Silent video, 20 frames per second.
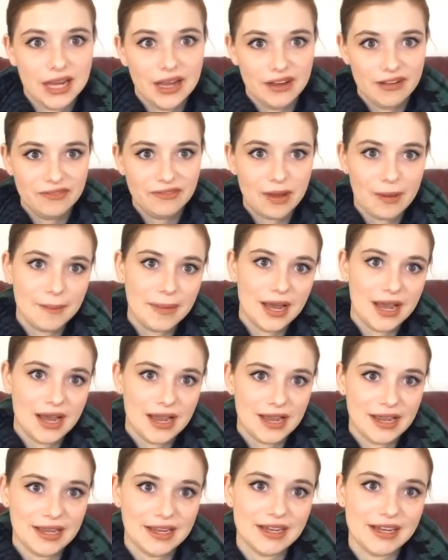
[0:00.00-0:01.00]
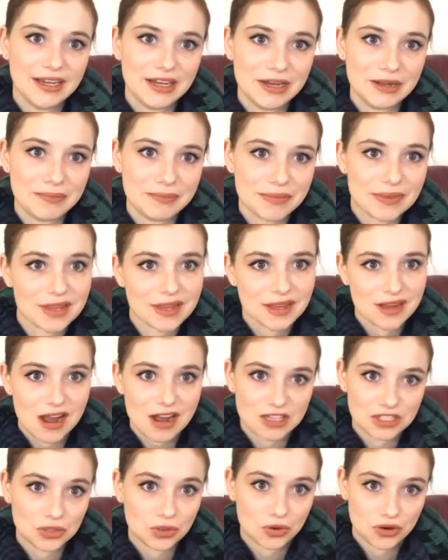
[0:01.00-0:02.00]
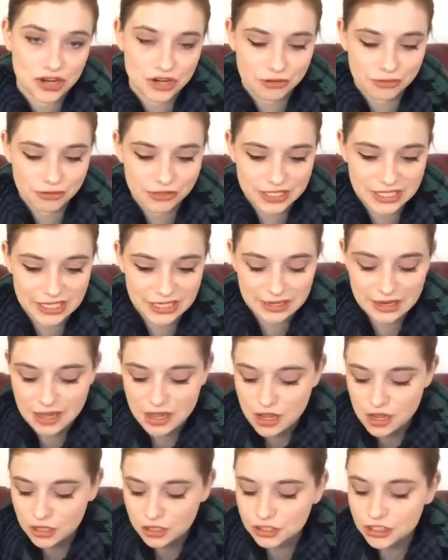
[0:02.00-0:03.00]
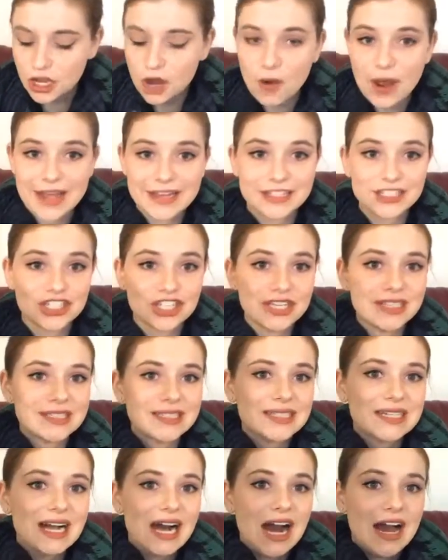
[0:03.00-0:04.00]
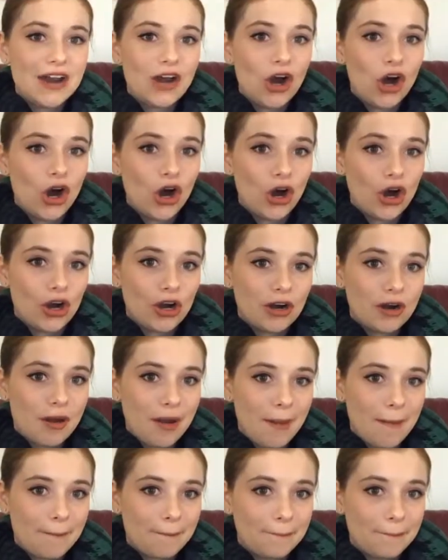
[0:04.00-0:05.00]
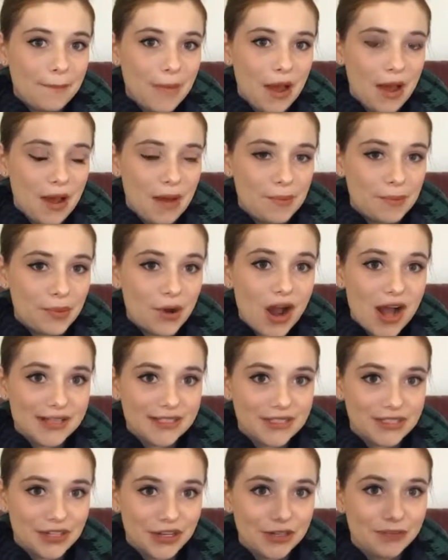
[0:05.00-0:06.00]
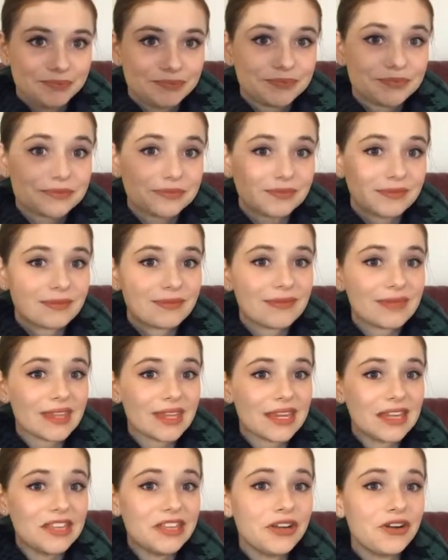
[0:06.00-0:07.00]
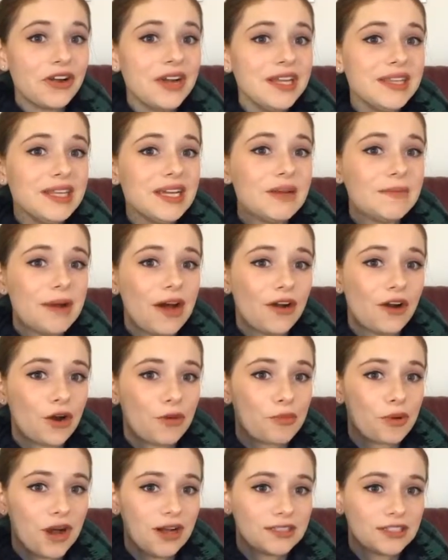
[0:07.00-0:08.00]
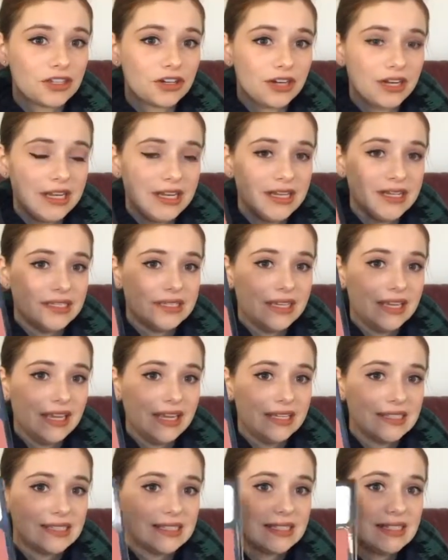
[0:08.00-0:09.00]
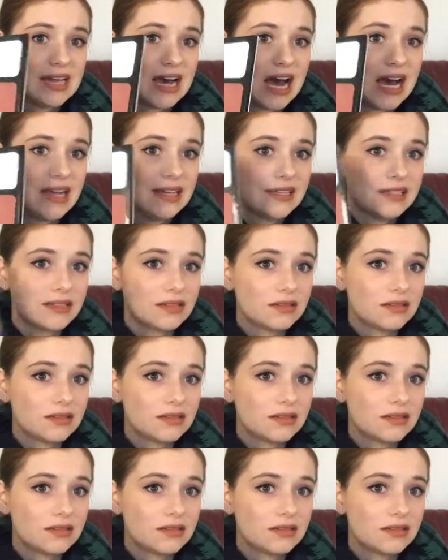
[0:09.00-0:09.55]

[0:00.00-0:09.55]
of my contouring routine. So I just got our bronzer, and the great thing about our bronzer is it's not